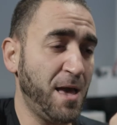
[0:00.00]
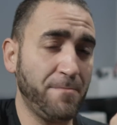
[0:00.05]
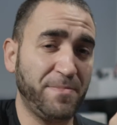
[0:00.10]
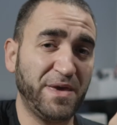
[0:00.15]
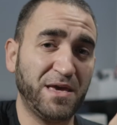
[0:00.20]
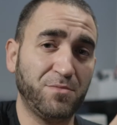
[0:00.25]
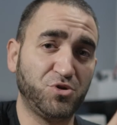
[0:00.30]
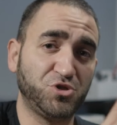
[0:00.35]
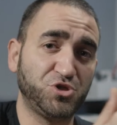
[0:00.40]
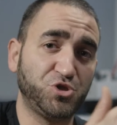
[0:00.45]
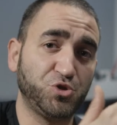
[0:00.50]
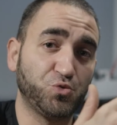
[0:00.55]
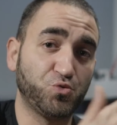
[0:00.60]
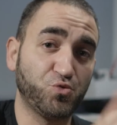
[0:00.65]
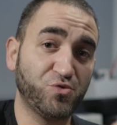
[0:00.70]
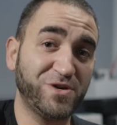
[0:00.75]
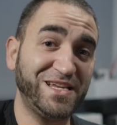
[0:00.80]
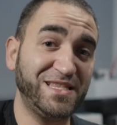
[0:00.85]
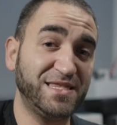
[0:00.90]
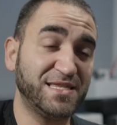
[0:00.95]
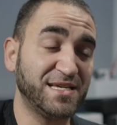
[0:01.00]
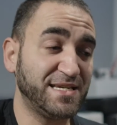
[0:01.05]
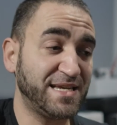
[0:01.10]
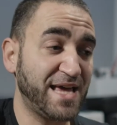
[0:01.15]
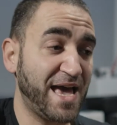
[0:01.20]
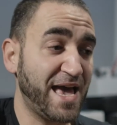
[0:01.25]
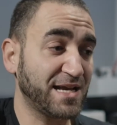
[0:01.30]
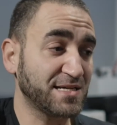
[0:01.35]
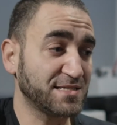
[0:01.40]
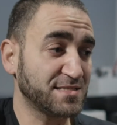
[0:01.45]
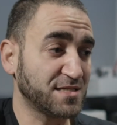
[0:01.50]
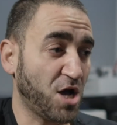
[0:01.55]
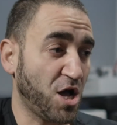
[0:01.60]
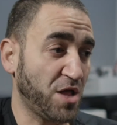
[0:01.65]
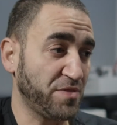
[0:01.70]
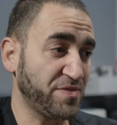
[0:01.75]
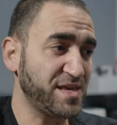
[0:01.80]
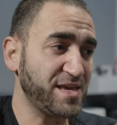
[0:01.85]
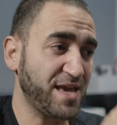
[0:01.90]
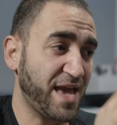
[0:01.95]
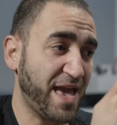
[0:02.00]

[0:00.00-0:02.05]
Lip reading: be able to read the text on the